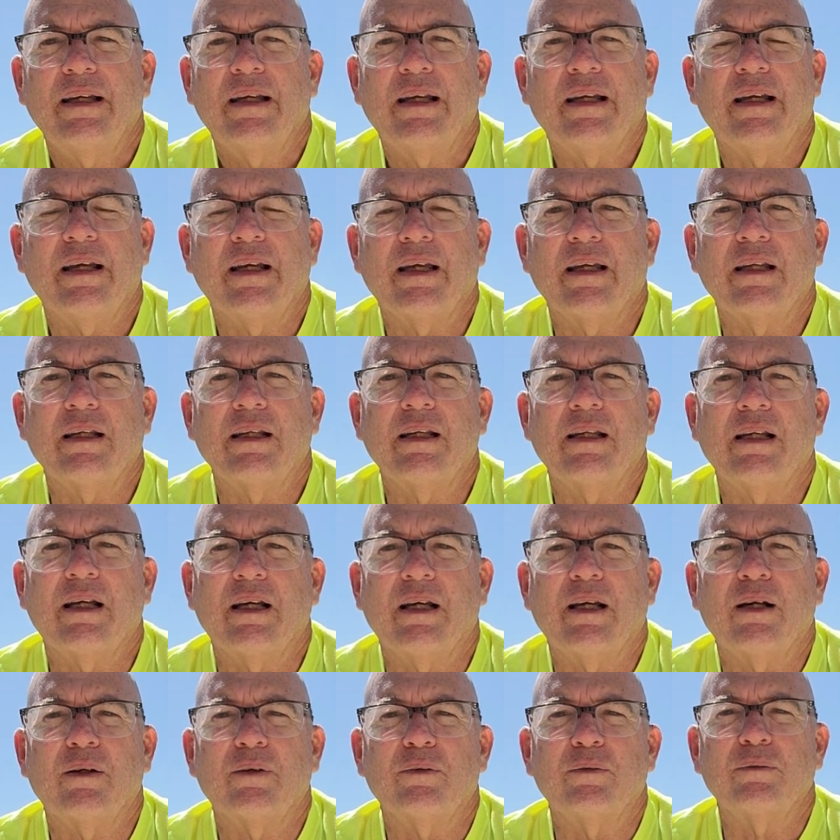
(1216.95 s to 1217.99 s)
and
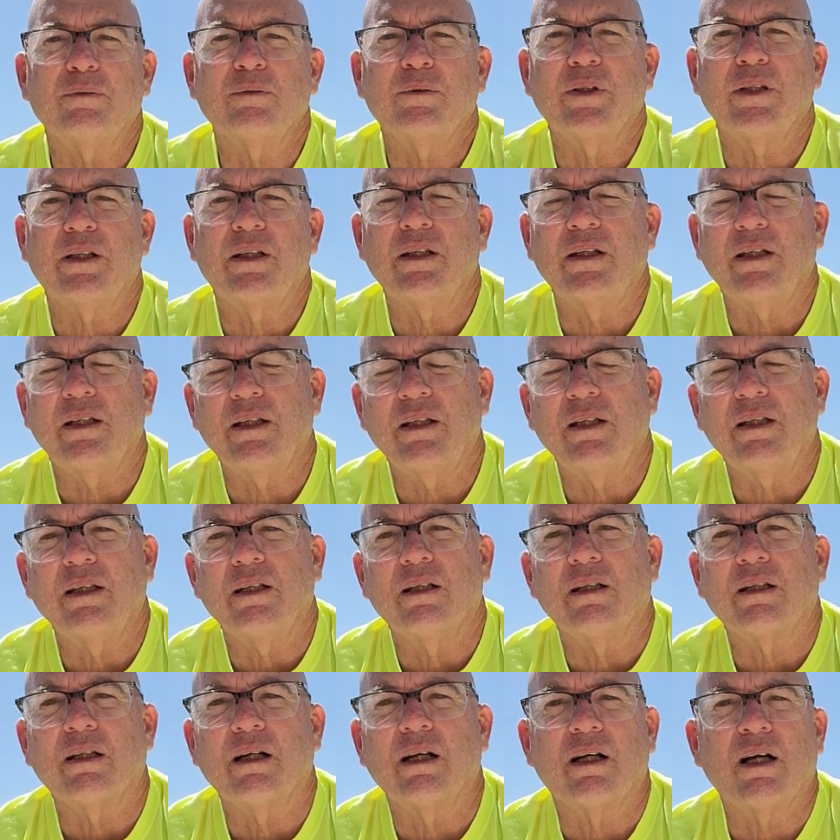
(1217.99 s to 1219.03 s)
uh, with the
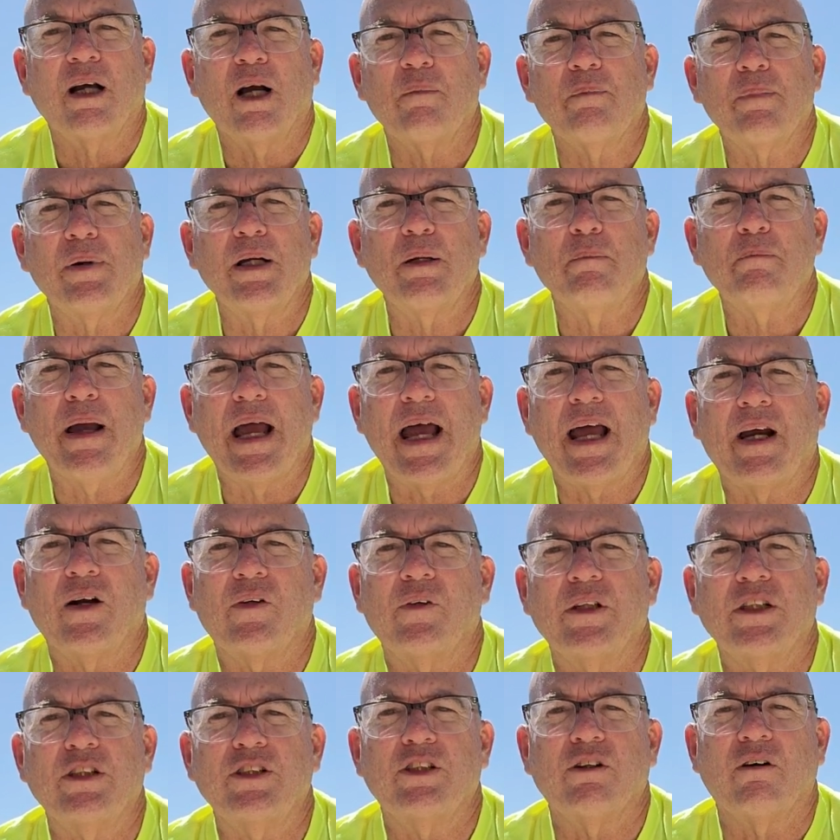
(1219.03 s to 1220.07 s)
uh, accompanying
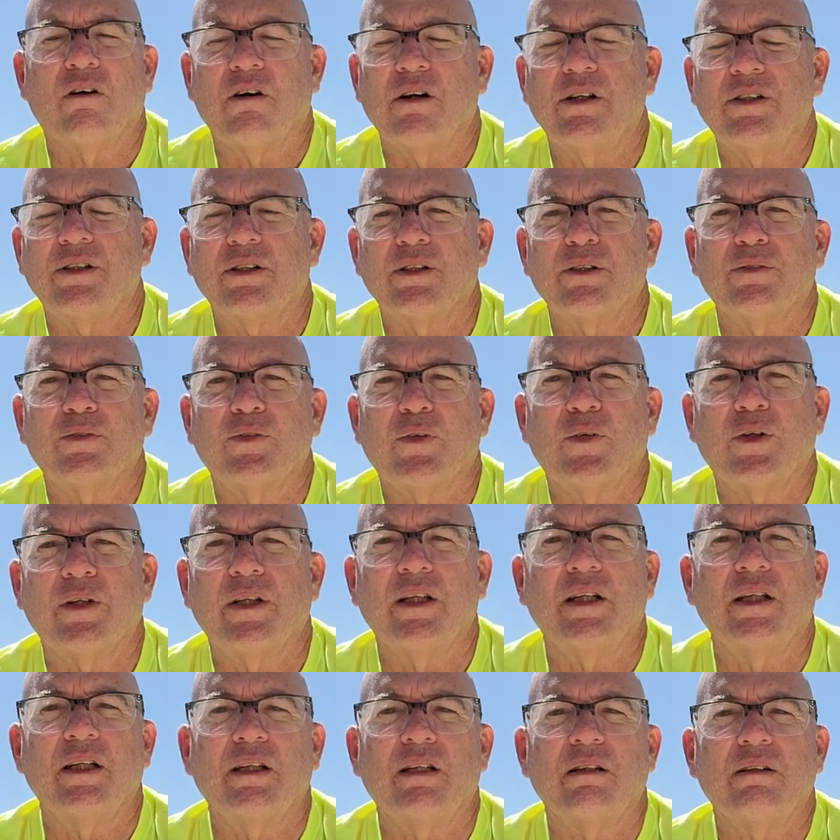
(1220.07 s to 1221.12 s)
battery charger for
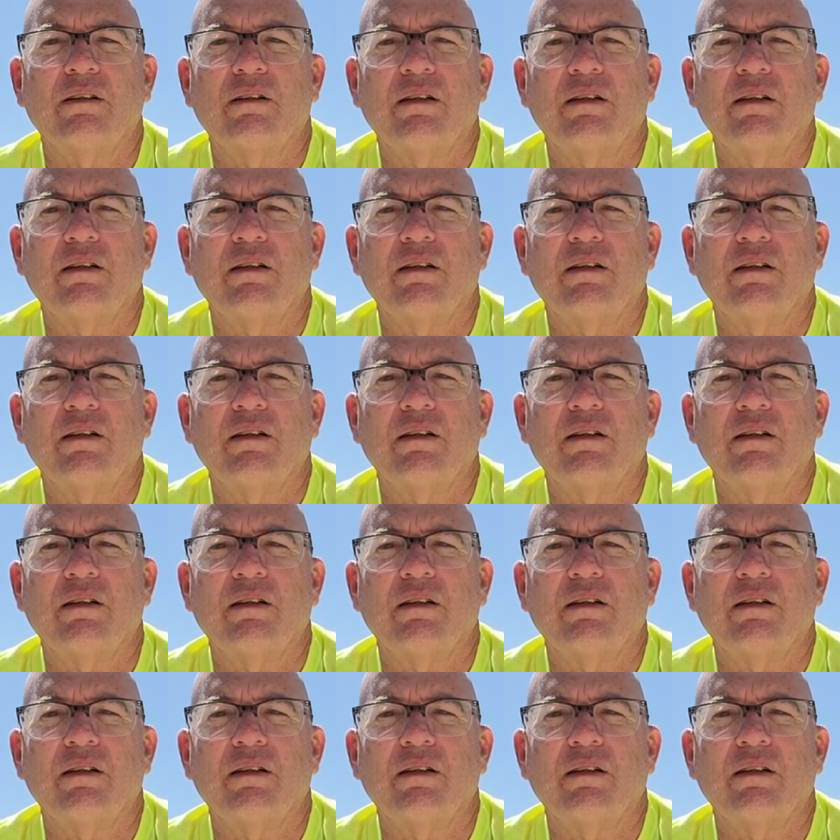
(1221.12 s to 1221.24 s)
the,